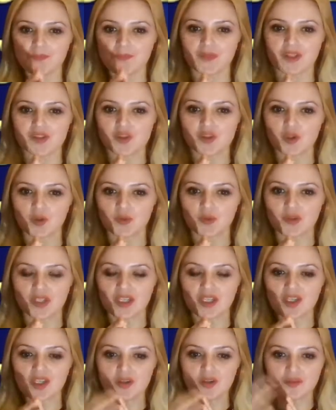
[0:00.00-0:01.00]
so
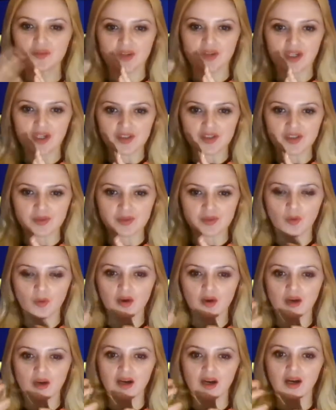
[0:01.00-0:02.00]
the universe
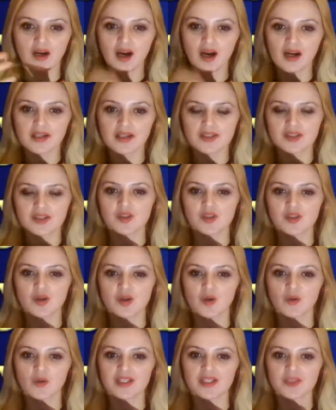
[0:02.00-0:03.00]
or God
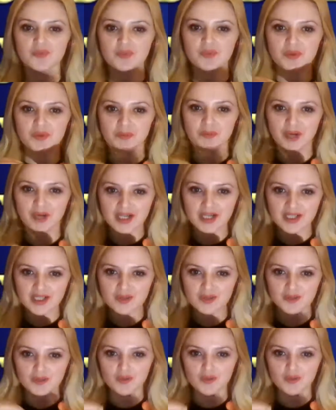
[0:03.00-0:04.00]
so is
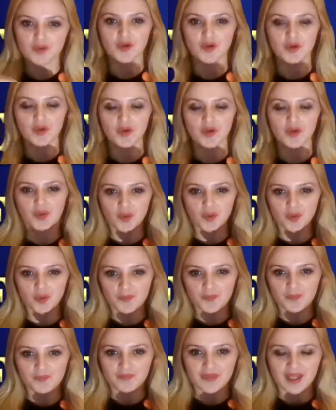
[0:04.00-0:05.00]
preparing for you
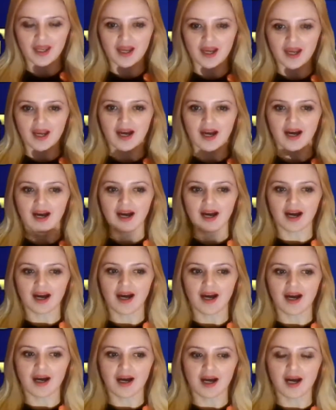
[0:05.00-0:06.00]

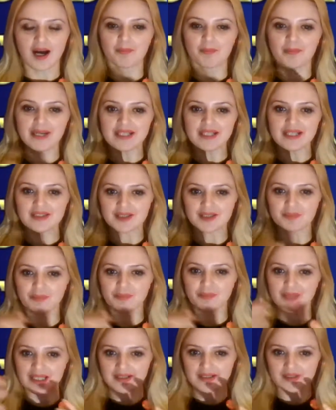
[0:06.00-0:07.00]
a better
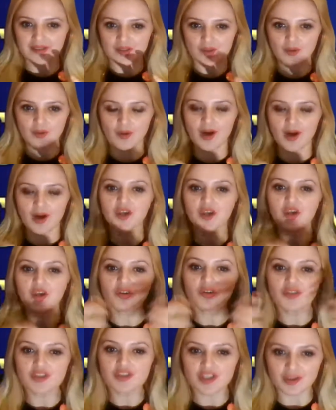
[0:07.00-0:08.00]
plan, so a
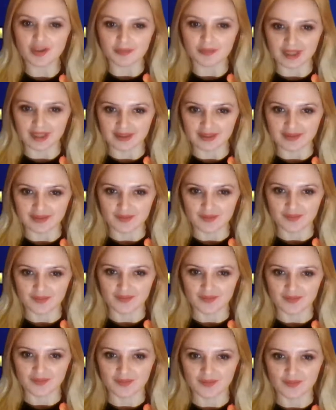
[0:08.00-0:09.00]
huger plan
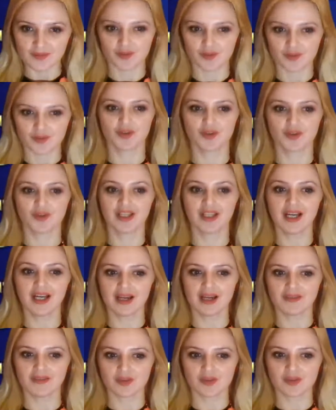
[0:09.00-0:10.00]
for your
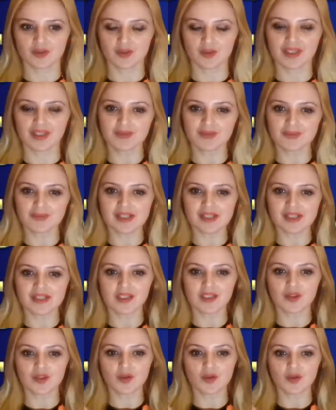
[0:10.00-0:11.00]
life. So it means
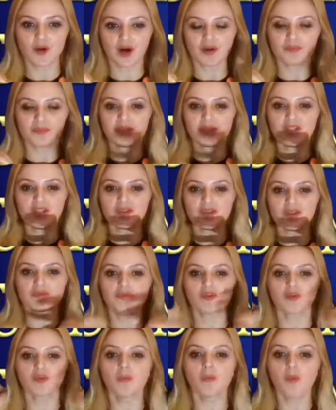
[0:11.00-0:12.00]
that you are meant
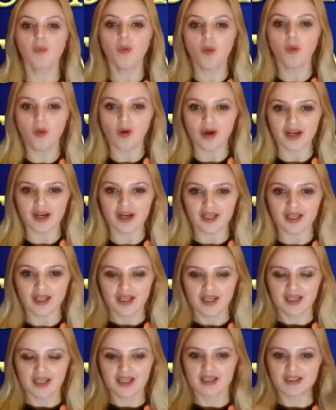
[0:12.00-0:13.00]
for more.
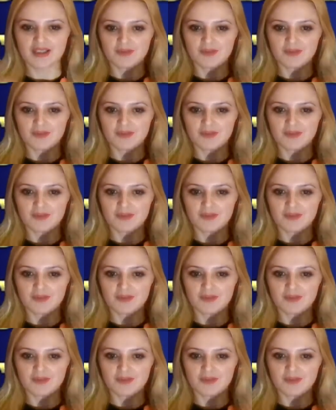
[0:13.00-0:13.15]
It